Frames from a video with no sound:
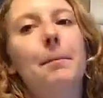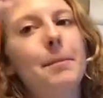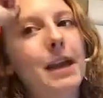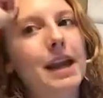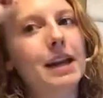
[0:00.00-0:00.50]

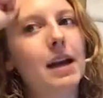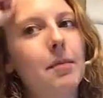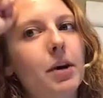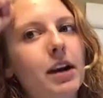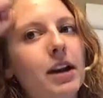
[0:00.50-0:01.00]
big
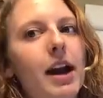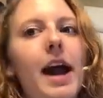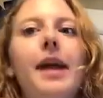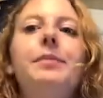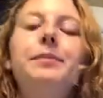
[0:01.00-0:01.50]
number in your
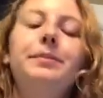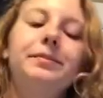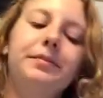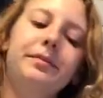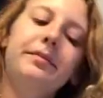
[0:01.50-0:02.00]
head,
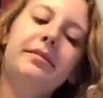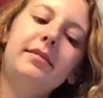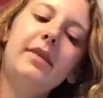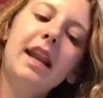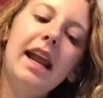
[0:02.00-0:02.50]

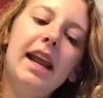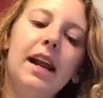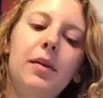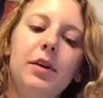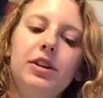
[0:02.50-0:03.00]
and
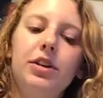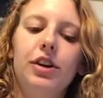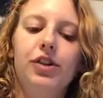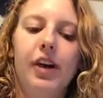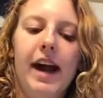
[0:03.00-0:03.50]
I want you to
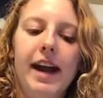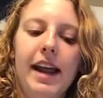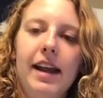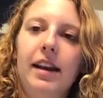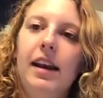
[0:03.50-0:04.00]
try
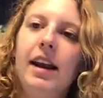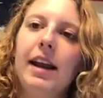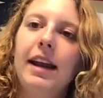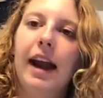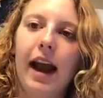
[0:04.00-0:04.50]
and
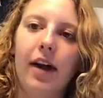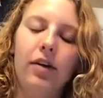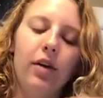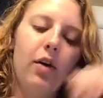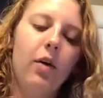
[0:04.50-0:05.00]
count
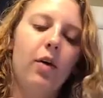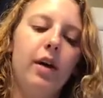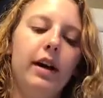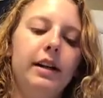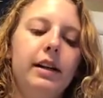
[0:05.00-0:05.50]

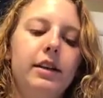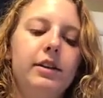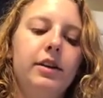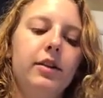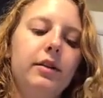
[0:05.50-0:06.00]
on.
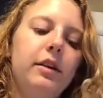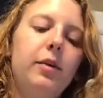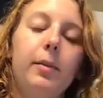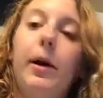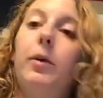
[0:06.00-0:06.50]
So,
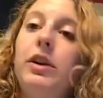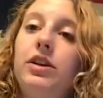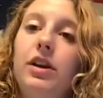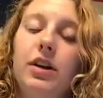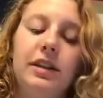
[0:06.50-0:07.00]
but we
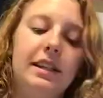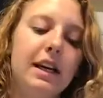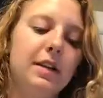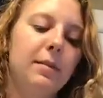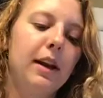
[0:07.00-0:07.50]
should know
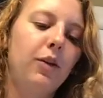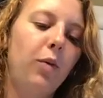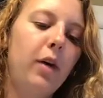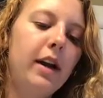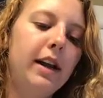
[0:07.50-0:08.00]
6 plus
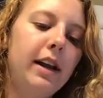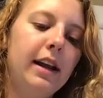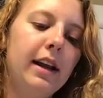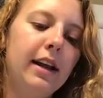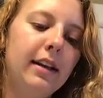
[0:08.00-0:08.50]
1,
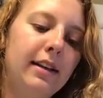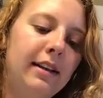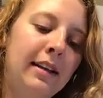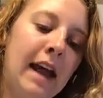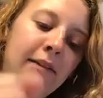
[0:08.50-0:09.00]

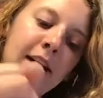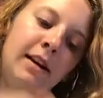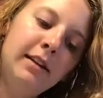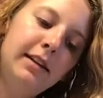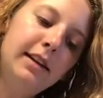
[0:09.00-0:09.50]
7,
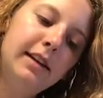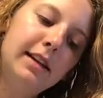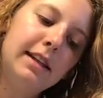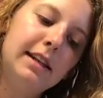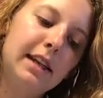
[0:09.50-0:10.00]

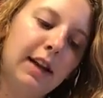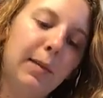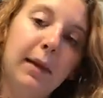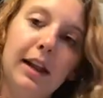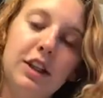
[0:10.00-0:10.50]
6
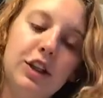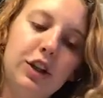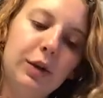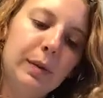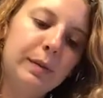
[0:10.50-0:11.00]
plus 2,